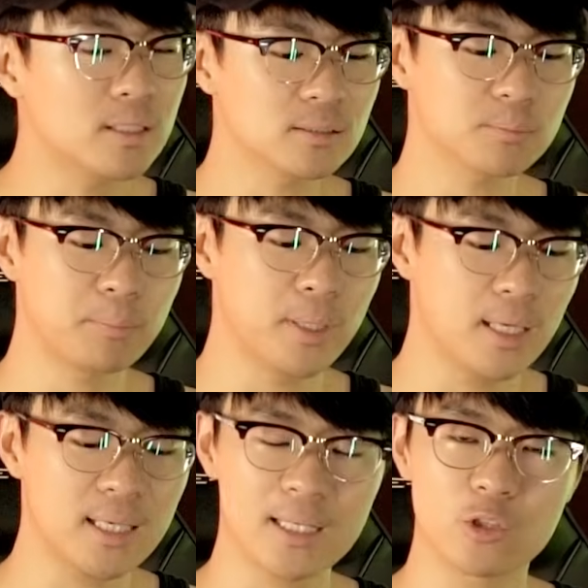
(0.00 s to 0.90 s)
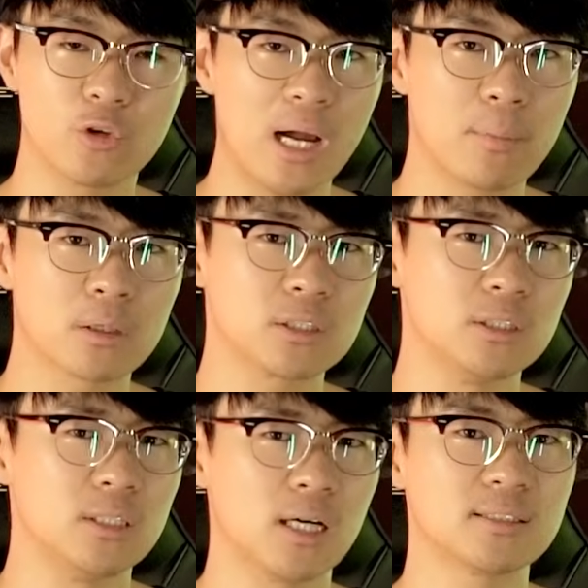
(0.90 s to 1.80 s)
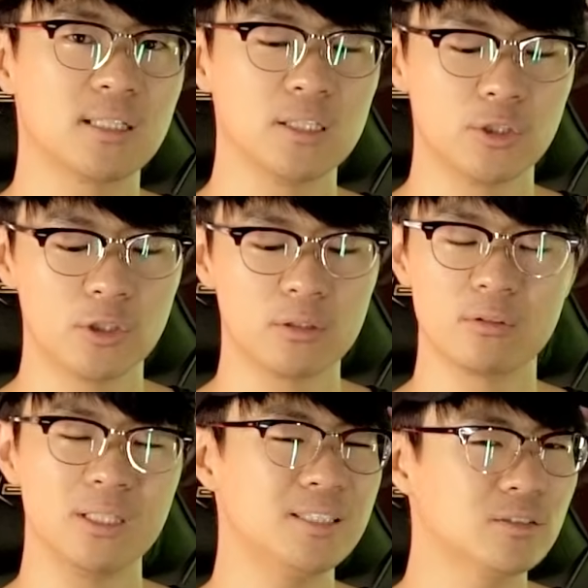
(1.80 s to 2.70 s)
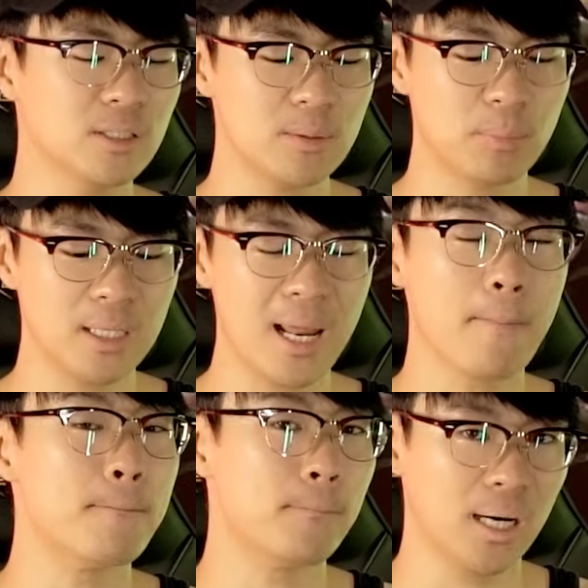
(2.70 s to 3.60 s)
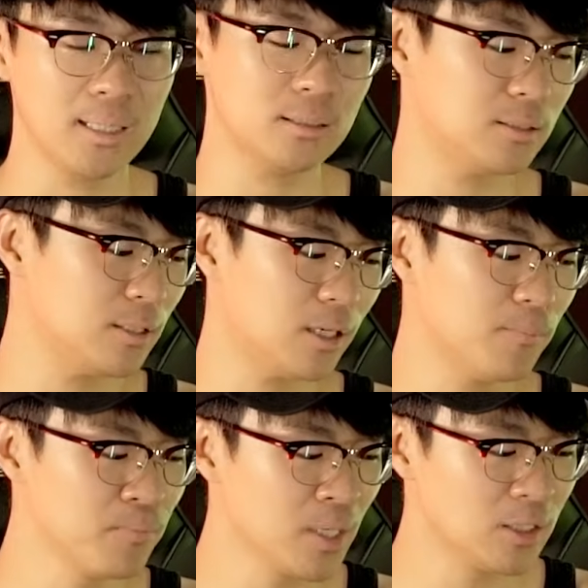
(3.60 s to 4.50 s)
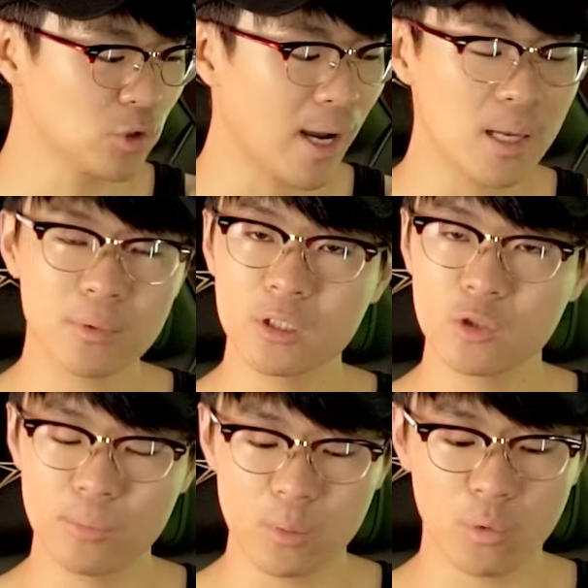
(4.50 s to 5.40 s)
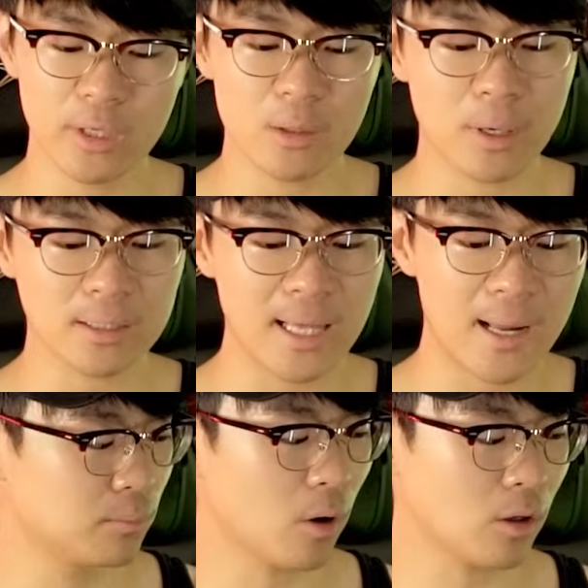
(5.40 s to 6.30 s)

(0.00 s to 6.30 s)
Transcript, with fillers: it doesn't pick and grab onto dust and dirt easily, but it might, you know? So I am a little bit worried about that, but